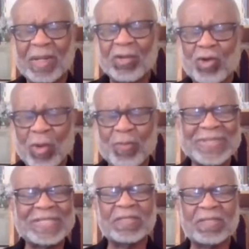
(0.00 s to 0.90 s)
Your
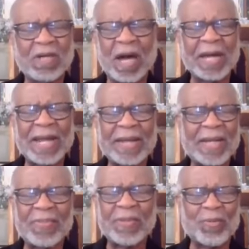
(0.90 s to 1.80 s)
presence, God,
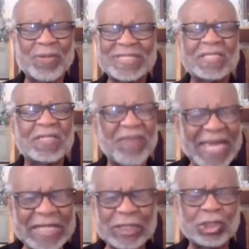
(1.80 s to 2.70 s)
and, and the presence of
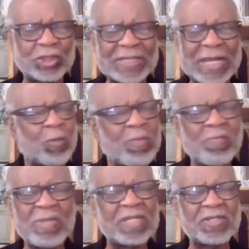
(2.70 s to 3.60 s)
angels that would
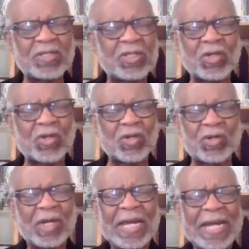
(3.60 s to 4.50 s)
minister to
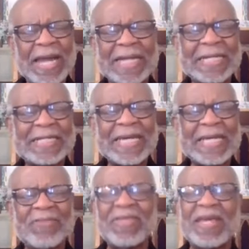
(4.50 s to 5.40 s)
her night and
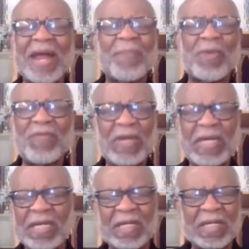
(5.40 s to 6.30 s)
day. And then I pray for
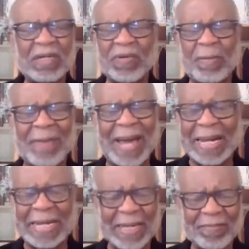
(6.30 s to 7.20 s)
healing of her
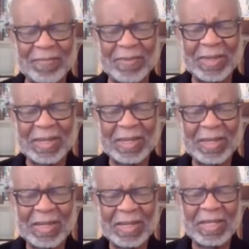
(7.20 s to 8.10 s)
body.
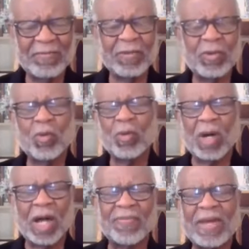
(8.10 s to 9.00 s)
Even though,
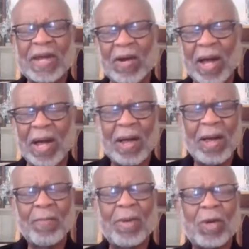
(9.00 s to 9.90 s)
God, there are
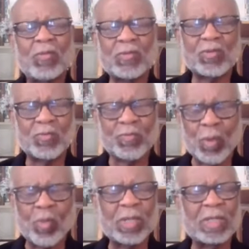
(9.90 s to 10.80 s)
bones
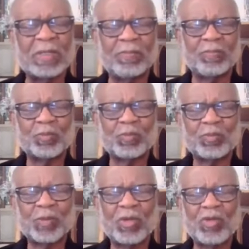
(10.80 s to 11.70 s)
broken,
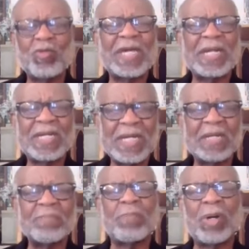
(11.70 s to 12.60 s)
you can
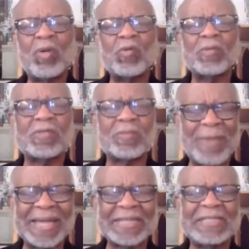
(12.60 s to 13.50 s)
knit bones
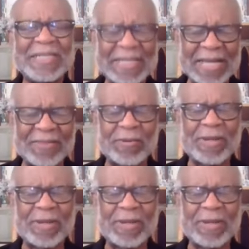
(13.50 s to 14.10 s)
back together